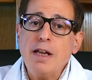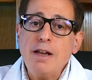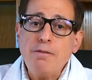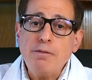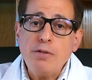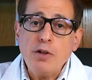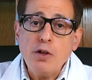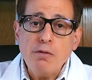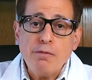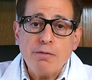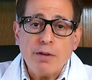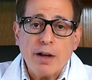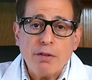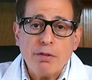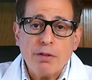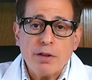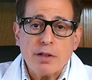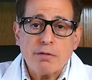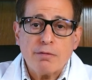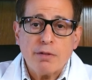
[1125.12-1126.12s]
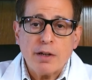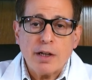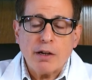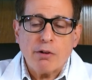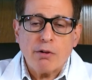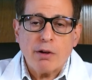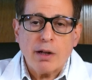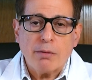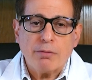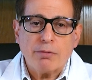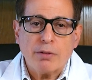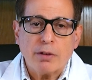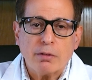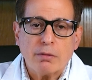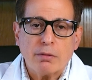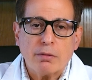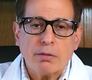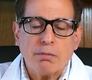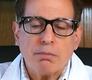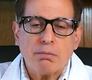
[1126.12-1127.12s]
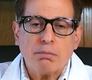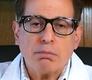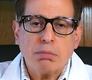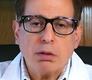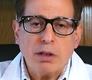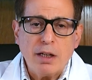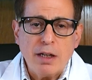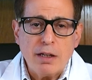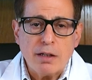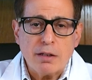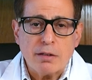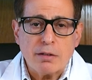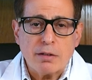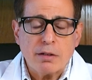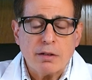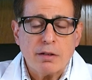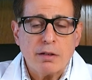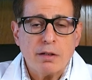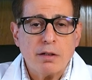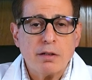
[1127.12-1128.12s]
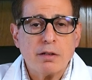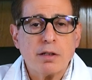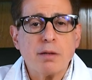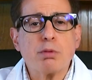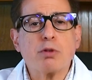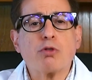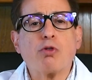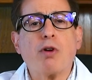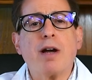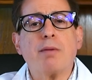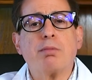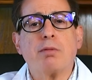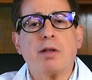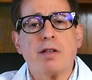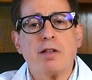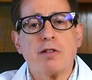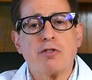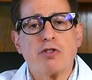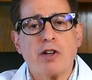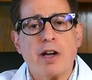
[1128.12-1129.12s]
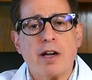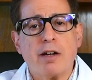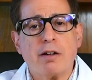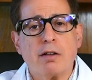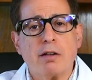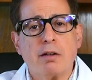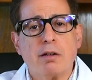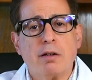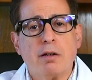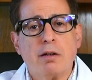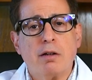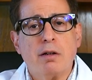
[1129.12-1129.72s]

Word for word: If you found this video helpful, please subscribe to this channel.